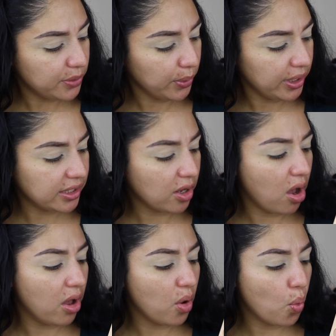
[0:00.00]
This one is
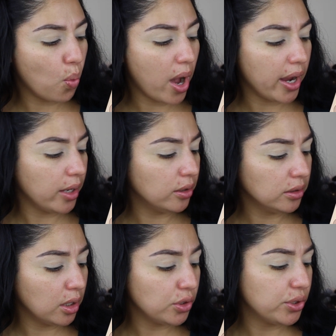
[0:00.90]
called
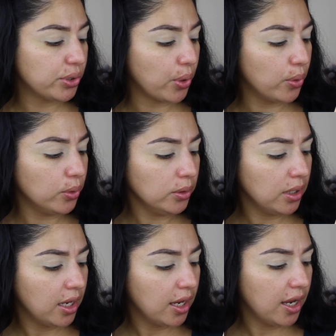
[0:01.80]
Wild Soul.
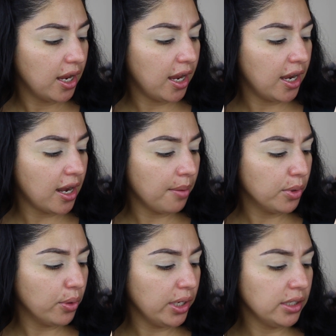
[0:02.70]
And
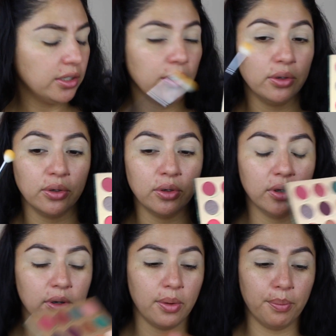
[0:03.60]
I'm going to
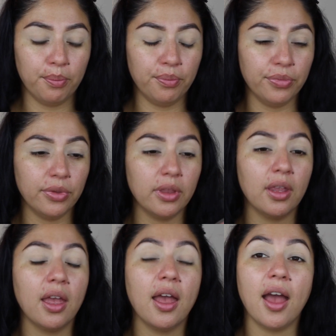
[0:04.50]

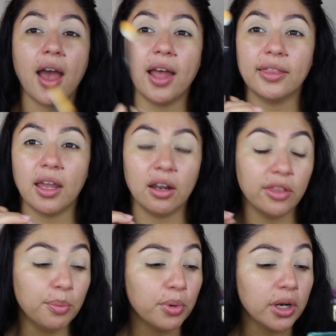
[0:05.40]
add that
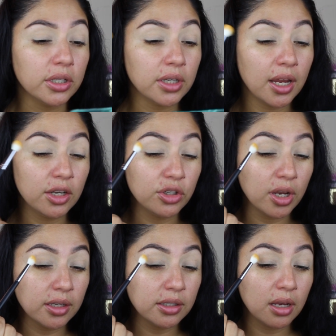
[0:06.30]
on the brush and
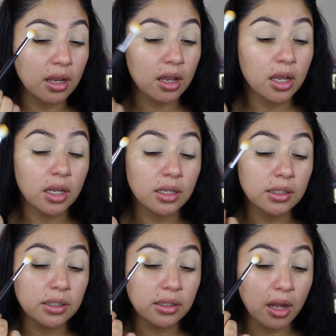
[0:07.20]
just
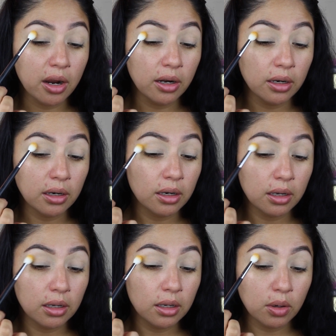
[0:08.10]
start
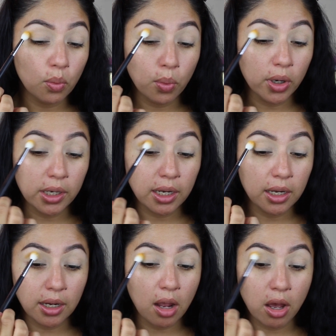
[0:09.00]

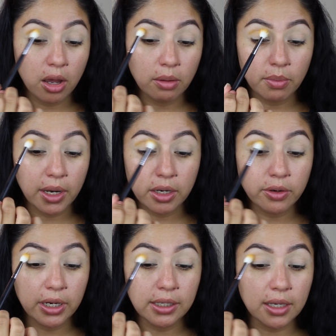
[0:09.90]
working it on my
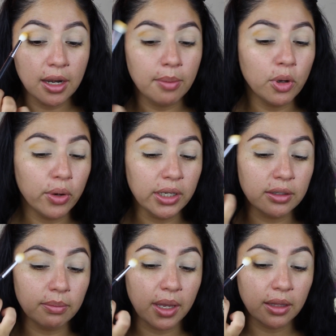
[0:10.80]
crease. And I'm going
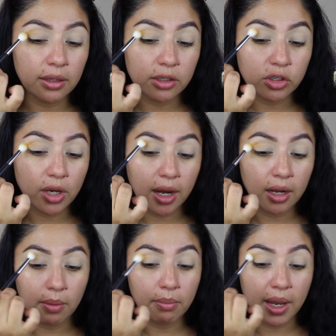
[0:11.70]
to make this
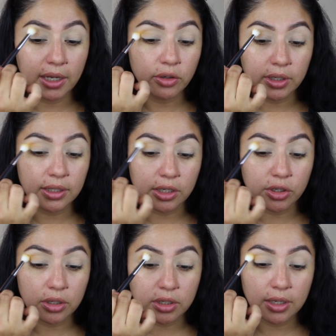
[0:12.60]
shade my
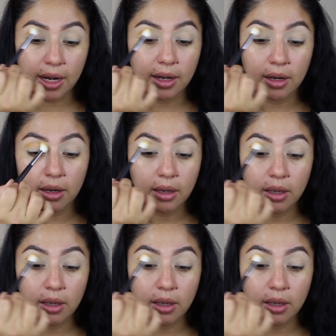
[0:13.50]
transition shade.